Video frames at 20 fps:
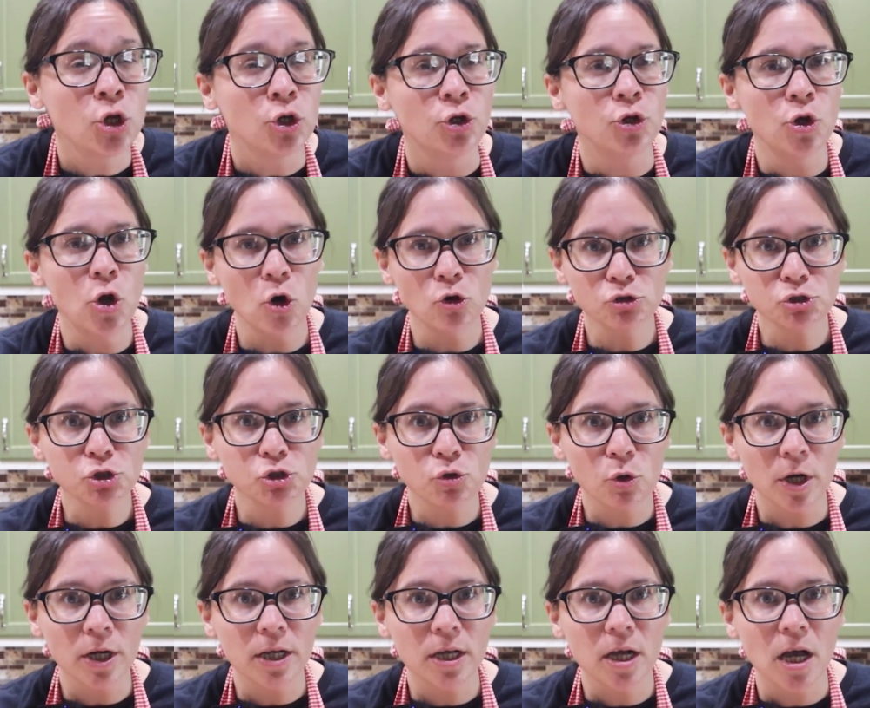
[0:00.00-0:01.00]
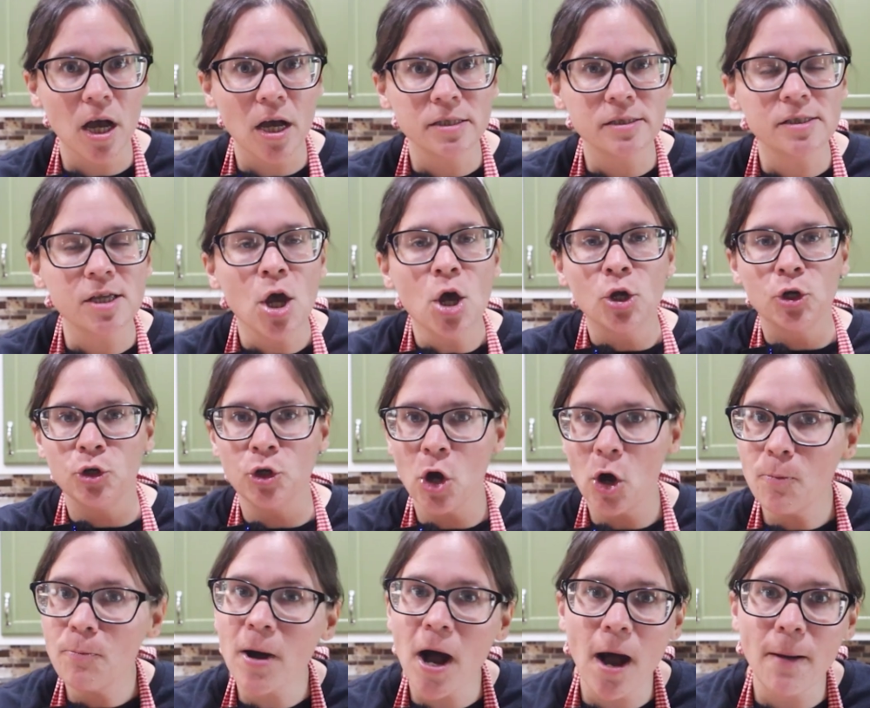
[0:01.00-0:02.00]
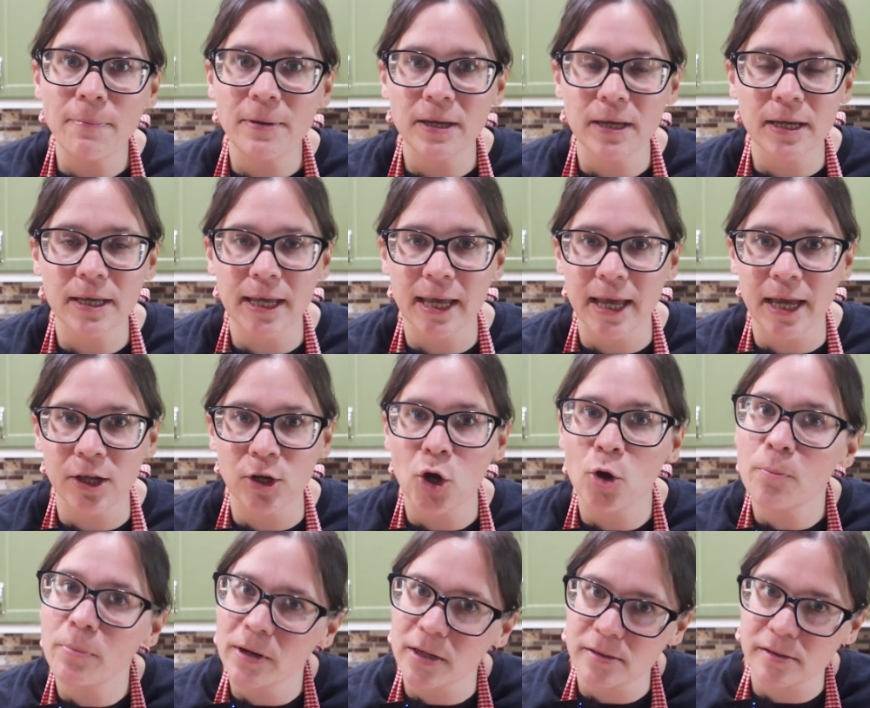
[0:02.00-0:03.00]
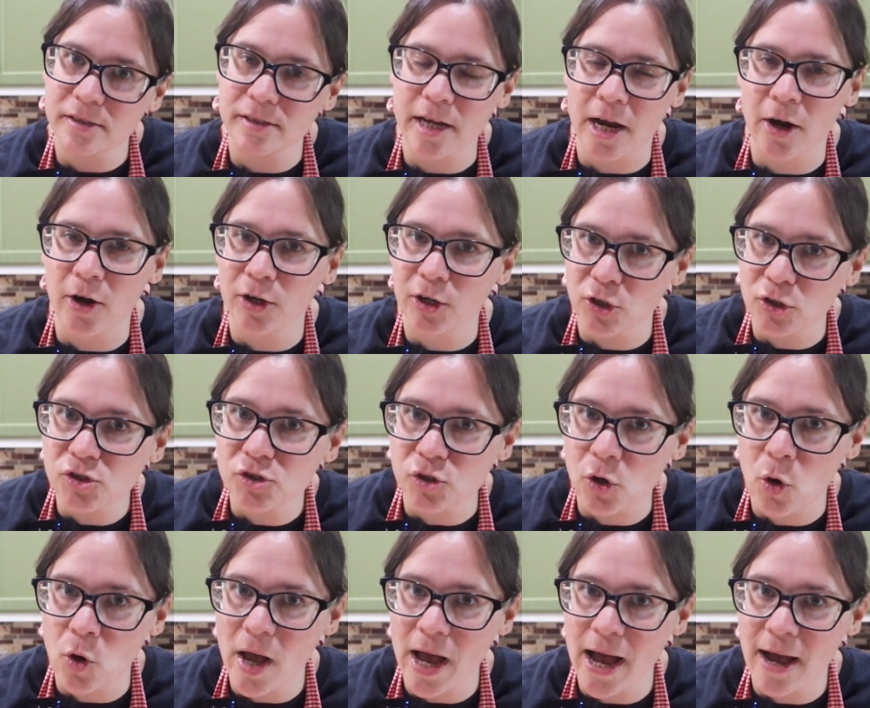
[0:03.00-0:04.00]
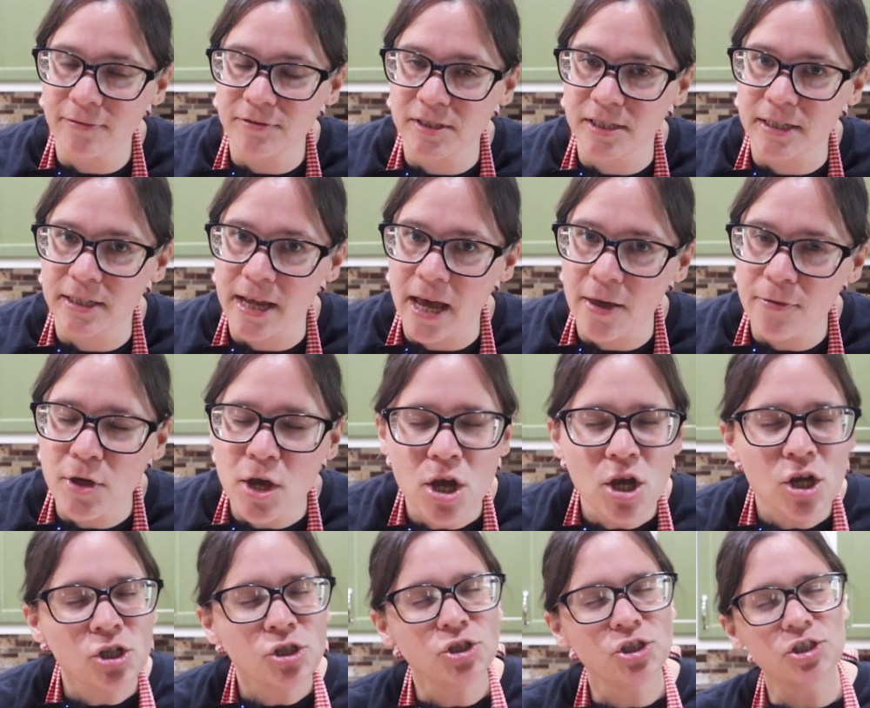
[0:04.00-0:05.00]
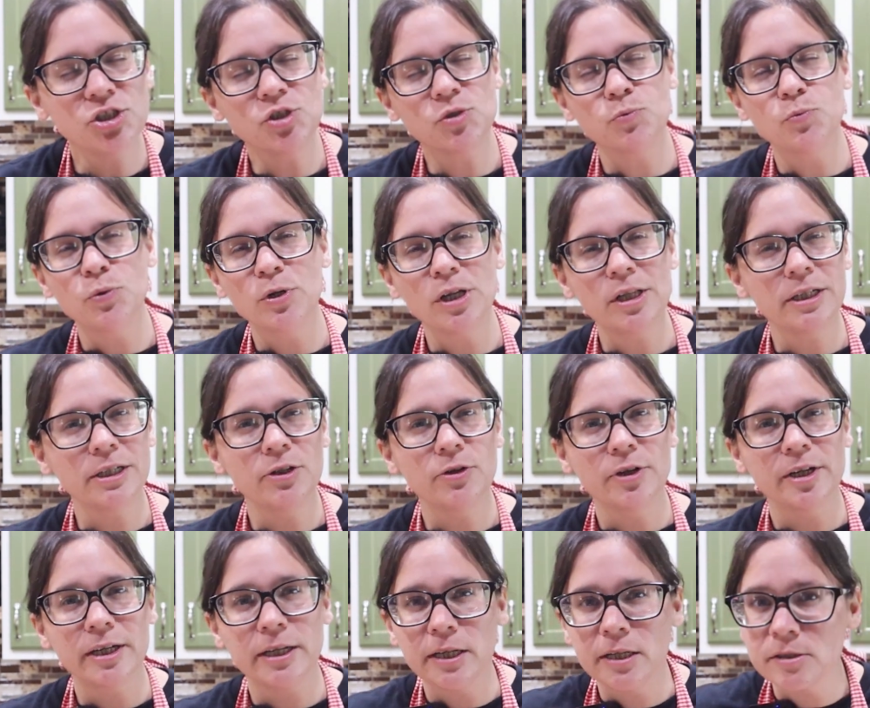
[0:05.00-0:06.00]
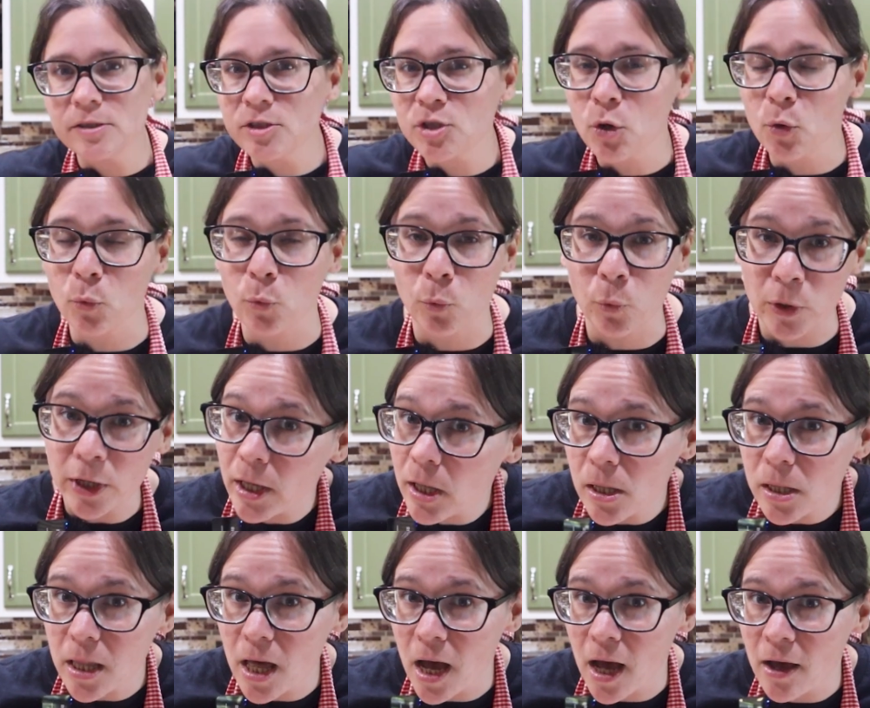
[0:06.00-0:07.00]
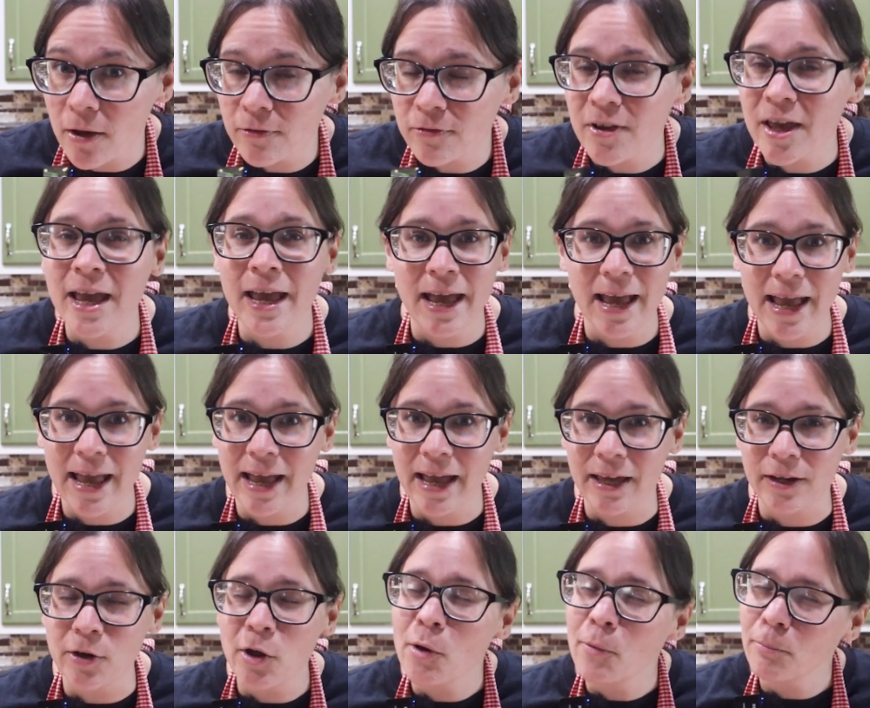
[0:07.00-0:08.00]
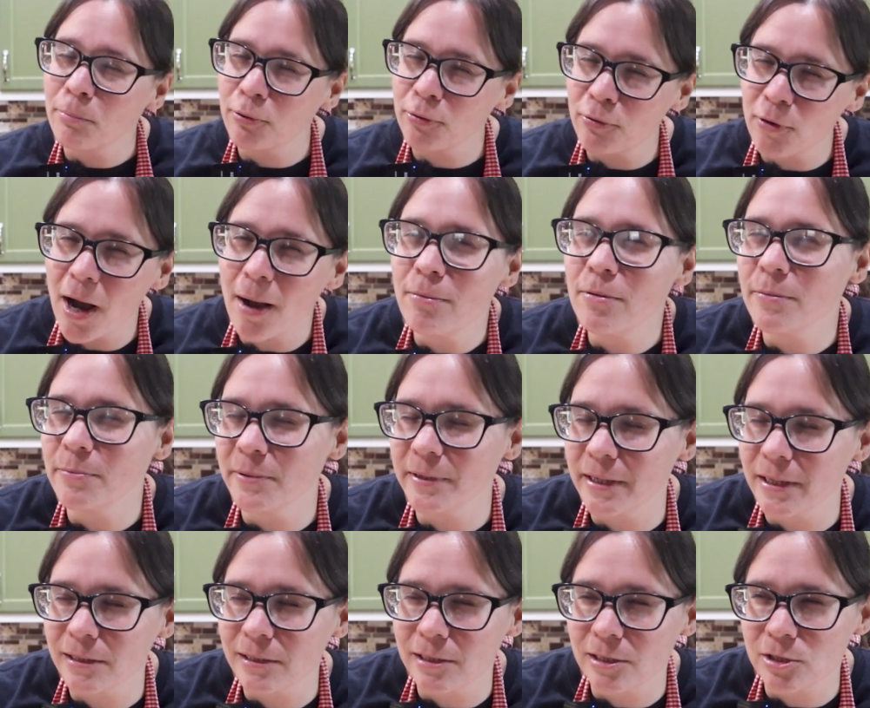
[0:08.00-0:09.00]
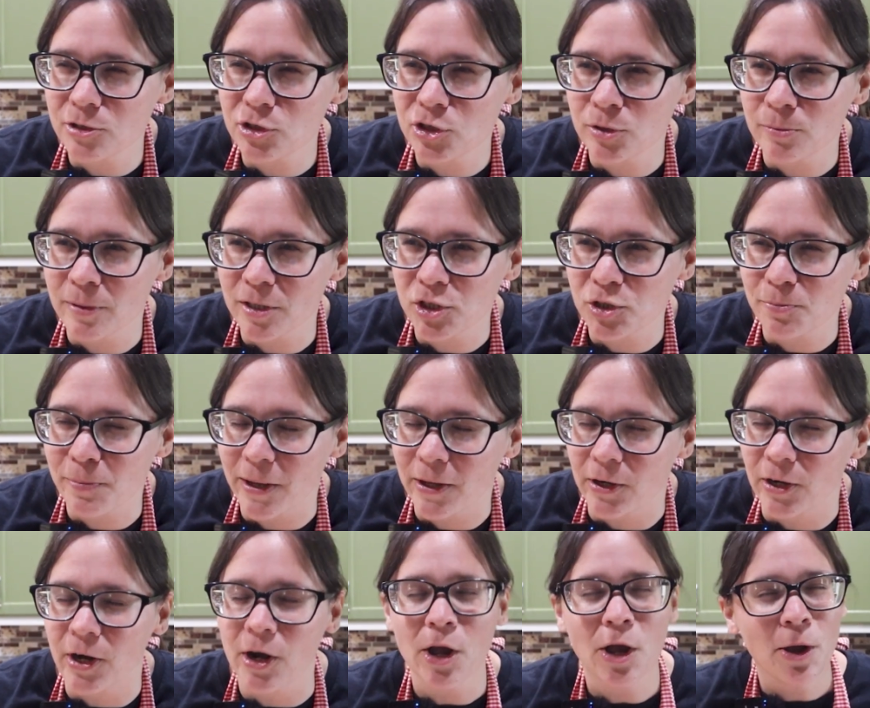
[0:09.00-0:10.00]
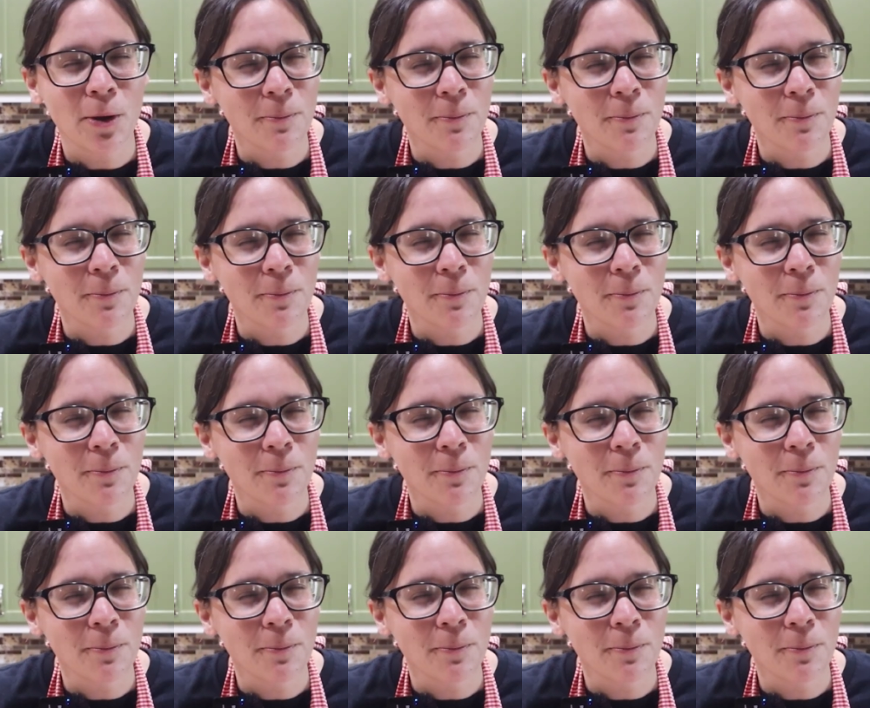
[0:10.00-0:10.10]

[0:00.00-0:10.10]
No shortcuts, no popping a can open and scaring your soul half to death, just real ingredients, real love, and probably a little too much butter.